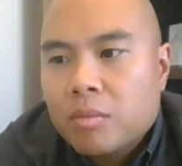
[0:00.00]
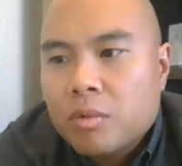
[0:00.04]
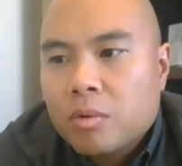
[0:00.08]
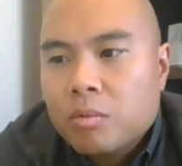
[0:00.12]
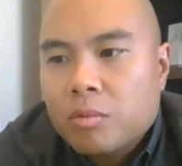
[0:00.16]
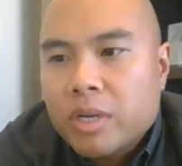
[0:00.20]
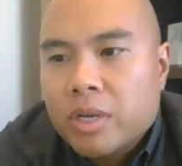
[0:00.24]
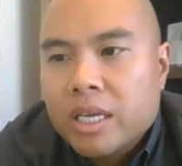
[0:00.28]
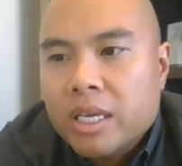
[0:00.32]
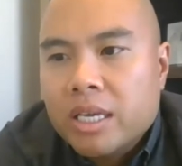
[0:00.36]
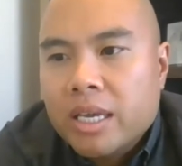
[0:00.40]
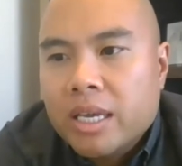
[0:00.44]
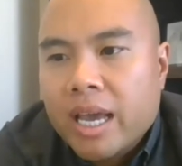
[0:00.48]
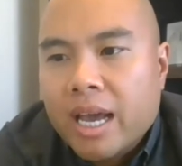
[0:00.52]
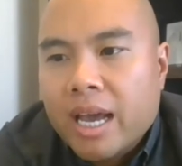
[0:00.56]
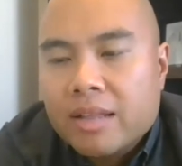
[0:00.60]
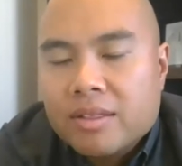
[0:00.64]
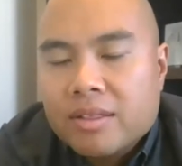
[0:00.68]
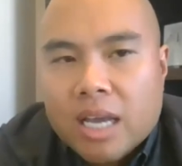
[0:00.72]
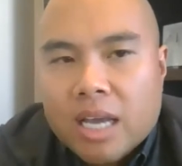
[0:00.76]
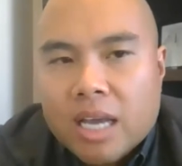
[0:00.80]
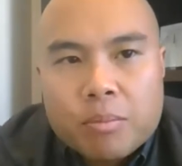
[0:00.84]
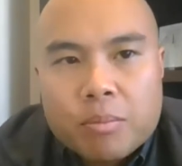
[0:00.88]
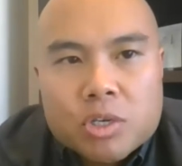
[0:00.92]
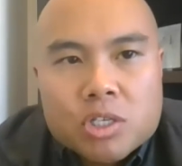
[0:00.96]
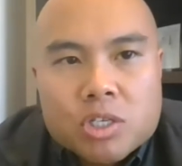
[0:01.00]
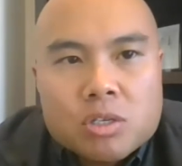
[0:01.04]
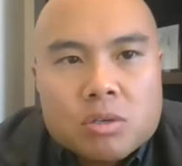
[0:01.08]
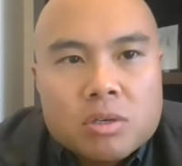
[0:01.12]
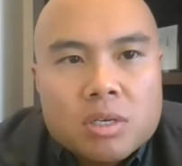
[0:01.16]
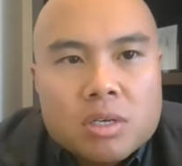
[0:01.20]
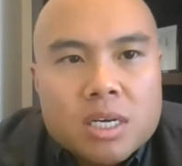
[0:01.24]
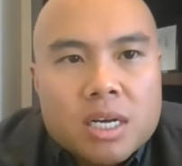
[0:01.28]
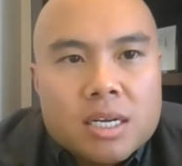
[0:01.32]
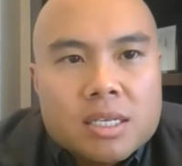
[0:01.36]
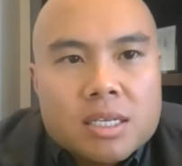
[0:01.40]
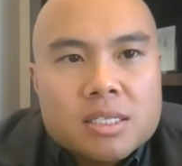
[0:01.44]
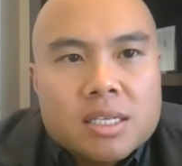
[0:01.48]
we had the
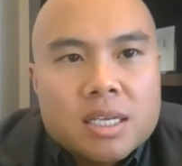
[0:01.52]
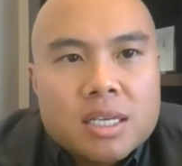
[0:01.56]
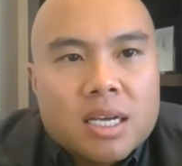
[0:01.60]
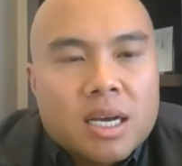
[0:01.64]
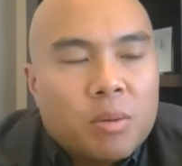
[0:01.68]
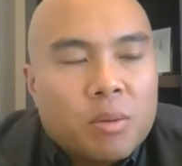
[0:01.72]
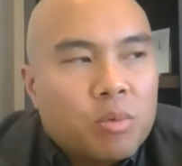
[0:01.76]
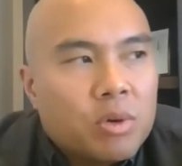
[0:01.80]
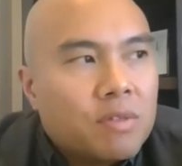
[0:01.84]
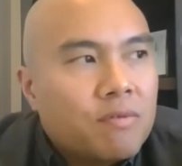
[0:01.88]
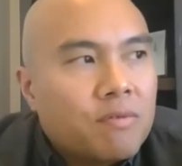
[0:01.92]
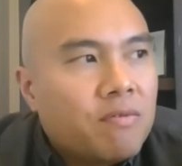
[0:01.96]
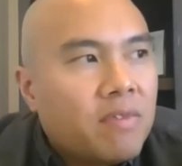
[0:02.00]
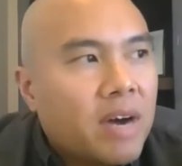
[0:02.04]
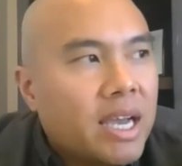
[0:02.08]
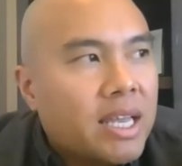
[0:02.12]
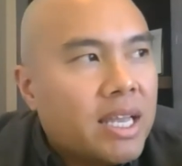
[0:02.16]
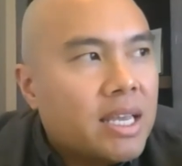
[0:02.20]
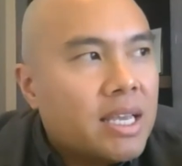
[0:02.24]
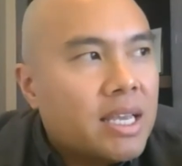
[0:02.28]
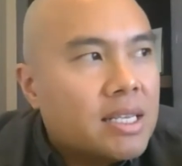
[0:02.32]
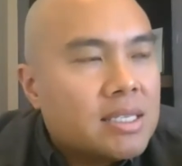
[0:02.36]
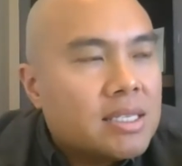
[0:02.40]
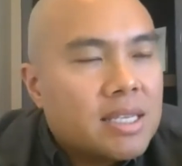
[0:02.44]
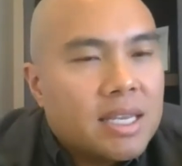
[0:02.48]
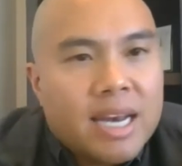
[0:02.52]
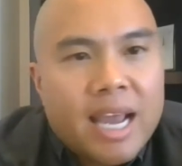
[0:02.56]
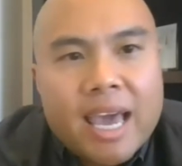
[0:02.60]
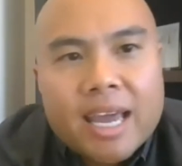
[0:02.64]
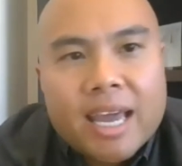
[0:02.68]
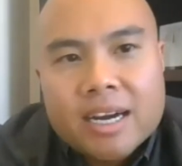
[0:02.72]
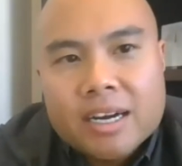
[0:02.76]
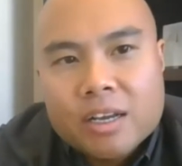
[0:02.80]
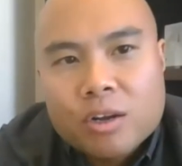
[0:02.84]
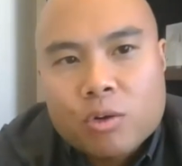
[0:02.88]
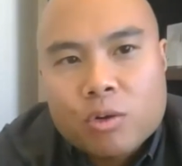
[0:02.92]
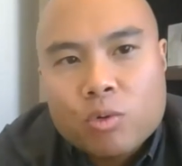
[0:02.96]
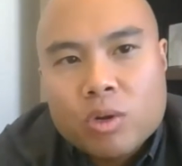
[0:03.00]
opportunity to sync up with finance and had
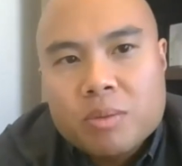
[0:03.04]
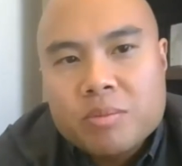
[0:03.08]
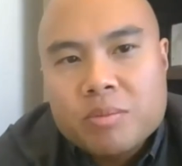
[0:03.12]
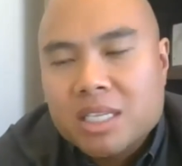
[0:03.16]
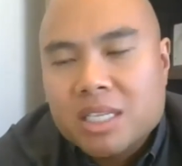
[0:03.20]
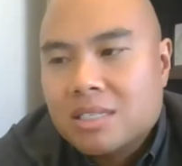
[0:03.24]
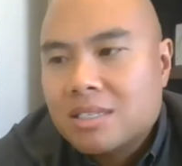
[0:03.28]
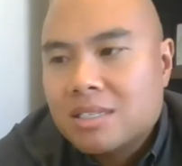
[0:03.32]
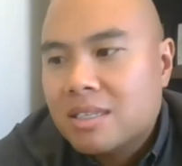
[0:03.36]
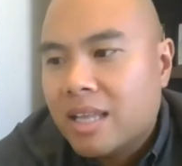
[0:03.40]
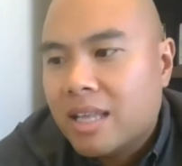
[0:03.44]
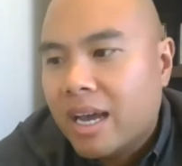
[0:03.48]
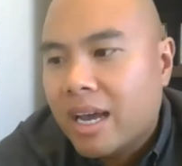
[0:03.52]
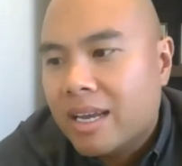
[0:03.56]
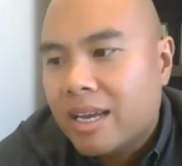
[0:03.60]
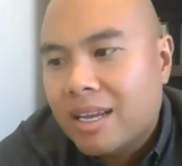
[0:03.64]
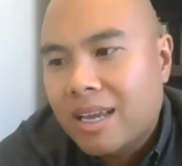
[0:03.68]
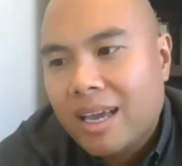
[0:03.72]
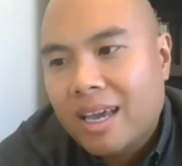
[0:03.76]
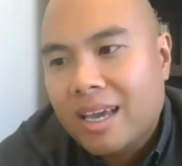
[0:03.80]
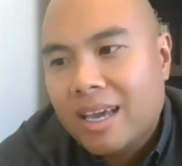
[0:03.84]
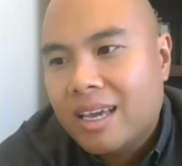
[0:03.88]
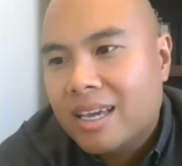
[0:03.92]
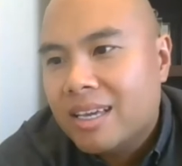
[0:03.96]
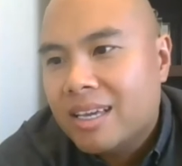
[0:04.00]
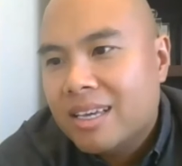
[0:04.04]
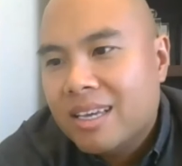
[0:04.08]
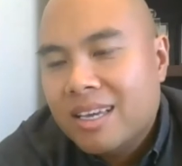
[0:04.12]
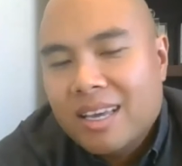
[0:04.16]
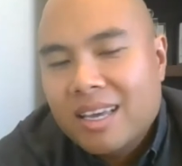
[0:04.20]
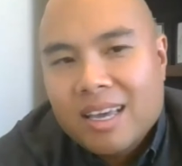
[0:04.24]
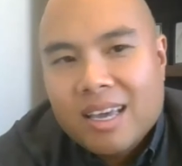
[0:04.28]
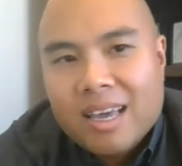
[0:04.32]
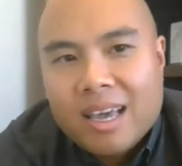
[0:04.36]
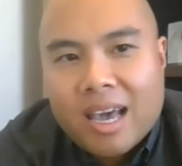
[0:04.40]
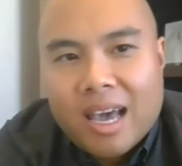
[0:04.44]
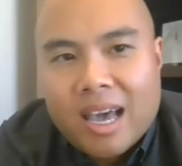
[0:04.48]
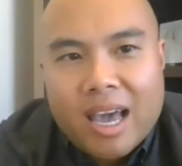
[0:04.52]
an agreement that, hey,
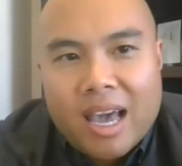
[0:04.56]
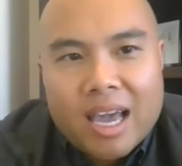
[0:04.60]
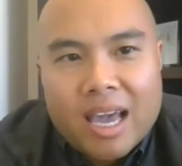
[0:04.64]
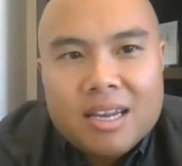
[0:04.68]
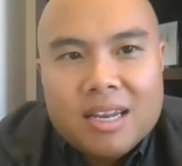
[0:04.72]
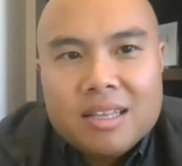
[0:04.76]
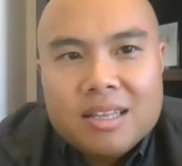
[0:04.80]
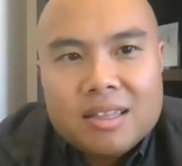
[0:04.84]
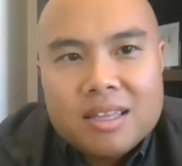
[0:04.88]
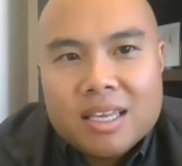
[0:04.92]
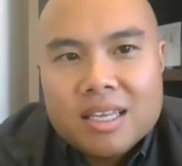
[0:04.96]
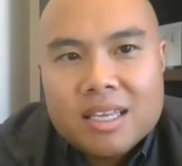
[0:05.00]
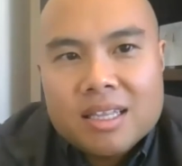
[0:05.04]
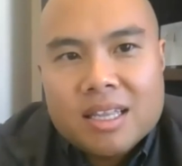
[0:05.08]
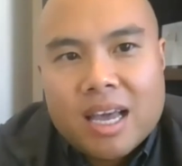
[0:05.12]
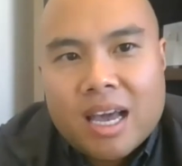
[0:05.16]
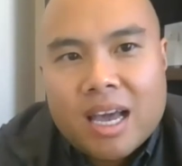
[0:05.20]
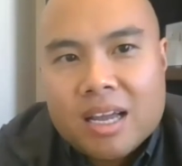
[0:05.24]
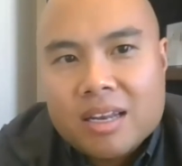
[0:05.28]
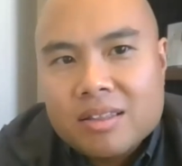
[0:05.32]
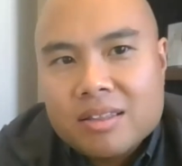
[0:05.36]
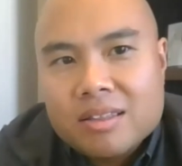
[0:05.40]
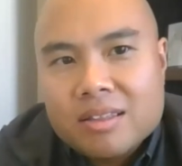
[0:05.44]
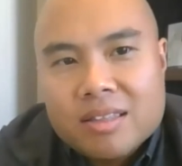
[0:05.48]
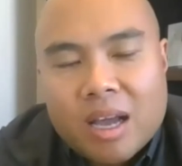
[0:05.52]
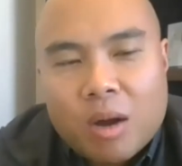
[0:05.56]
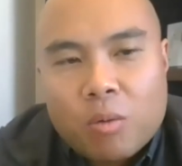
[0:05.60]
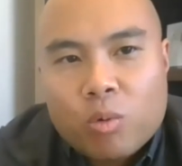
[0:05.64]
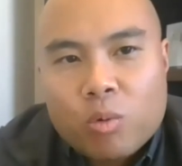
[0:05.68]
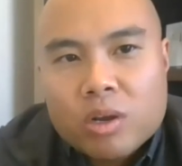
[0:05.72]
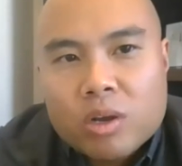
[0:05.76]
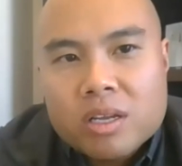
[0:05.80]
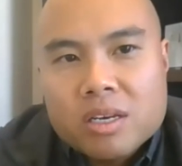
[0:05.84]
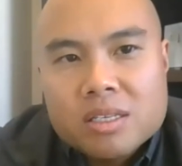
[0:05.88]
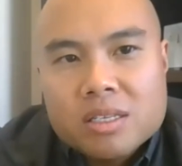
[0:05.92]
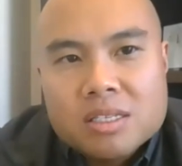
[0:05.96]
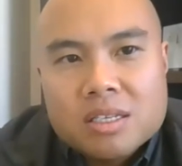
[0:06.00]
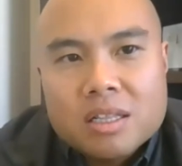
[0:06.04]
anything that we're
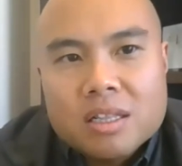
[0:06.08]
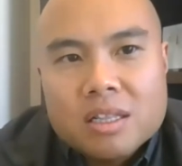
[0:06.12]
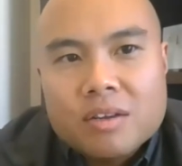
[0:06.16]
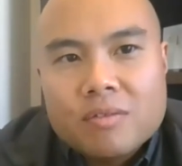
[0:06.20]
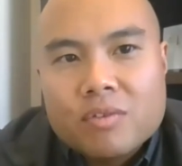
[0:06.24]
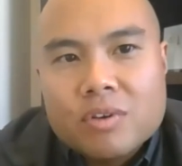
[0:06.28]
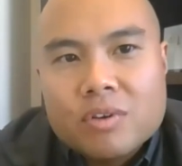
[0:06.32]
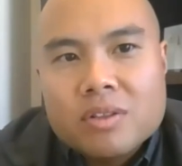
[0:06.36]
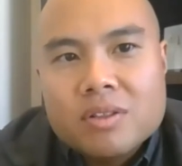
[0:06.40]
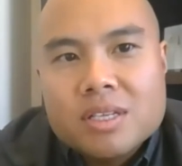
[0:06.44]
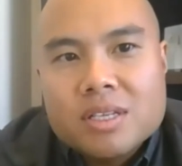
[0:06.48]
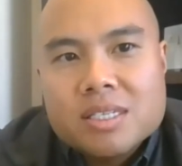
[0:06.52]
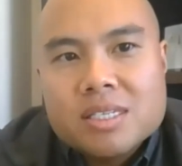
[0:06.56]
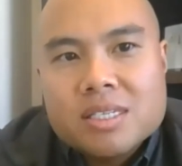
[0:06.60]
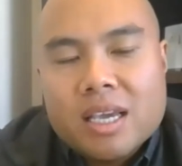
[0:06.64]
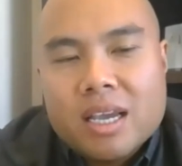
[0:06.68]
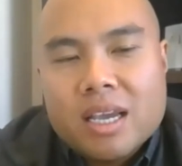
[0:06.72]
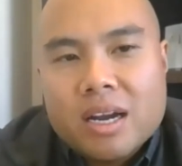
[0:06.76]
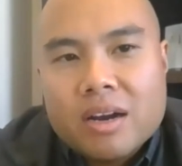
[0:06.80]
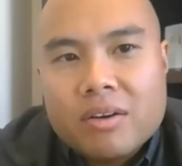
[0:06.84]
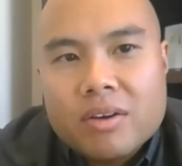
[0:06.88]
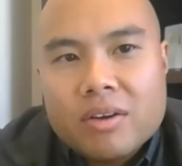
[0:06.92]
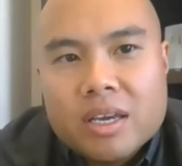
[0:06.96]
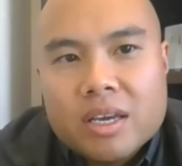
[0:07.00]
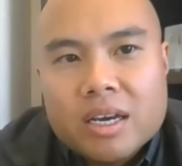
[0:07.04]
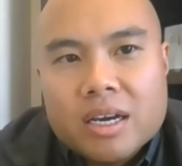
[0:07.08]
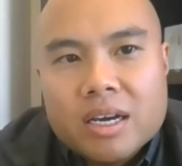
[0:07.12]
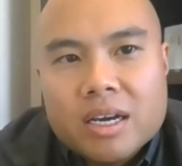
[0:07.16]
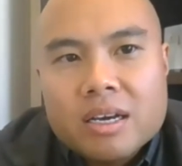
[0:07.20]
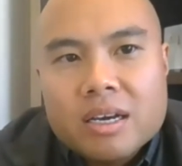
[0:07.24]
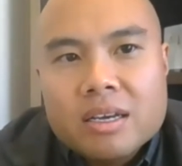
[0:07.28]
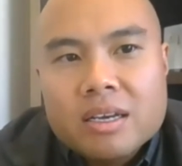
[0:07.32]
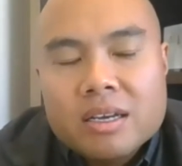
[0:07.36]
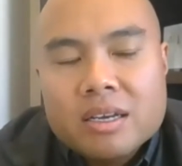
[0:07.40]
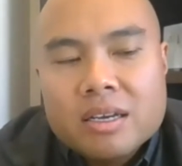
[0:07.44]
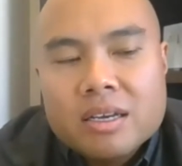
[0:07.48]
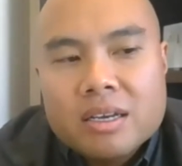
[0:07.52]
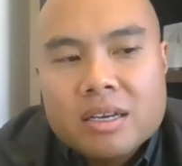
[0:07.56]
going to deliver in this area,
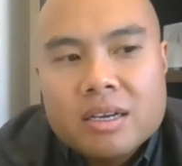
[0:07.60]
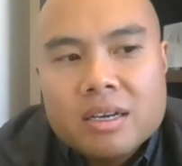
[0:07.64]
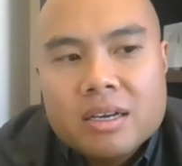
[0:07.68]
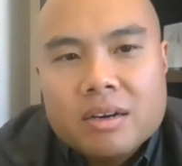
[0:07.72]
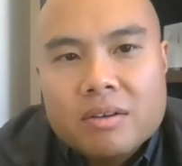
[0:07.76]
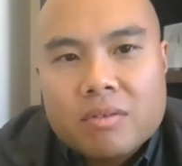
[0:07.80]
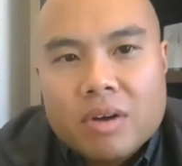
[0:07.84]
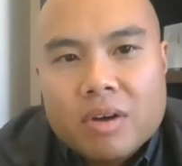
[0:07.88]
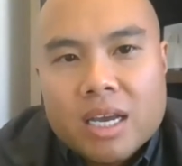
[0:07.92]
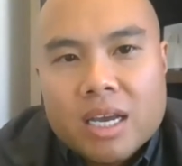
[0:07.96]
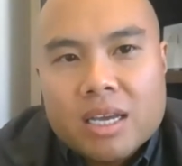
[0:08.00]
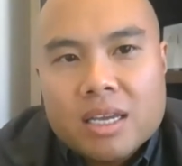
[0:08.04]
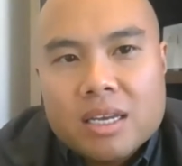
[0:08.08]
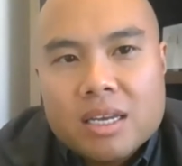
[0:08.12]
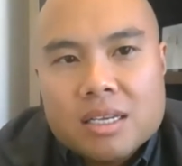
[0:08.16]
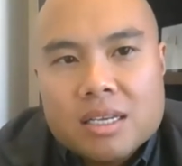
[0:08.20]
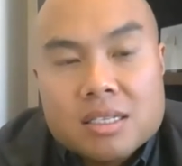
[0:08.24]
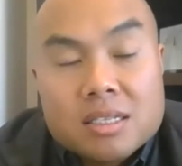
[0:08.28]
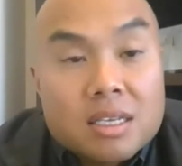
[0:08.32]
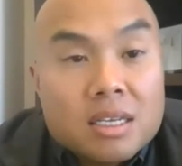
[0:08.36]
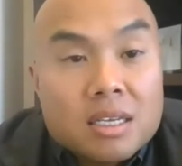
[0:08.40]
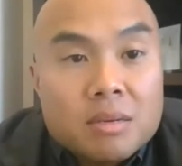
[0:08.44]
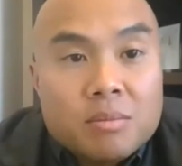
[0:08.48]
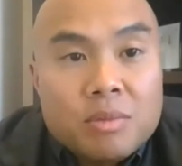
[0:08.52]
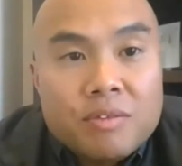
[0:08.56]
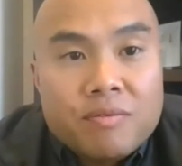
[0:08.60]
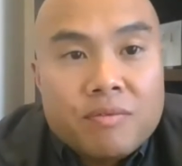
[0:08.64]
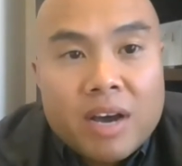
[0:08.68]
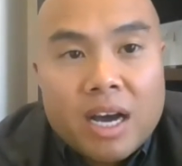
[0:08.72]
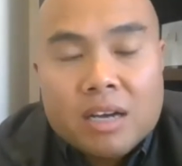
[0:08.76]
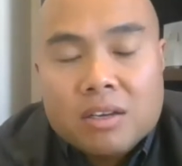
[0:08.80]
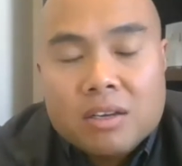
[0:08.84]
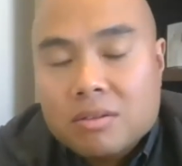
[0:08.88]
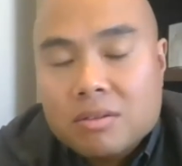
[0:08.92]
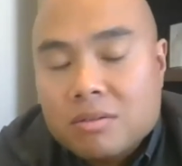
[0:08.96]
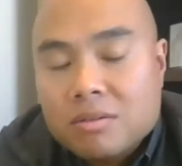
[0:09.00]
right, is going to be value.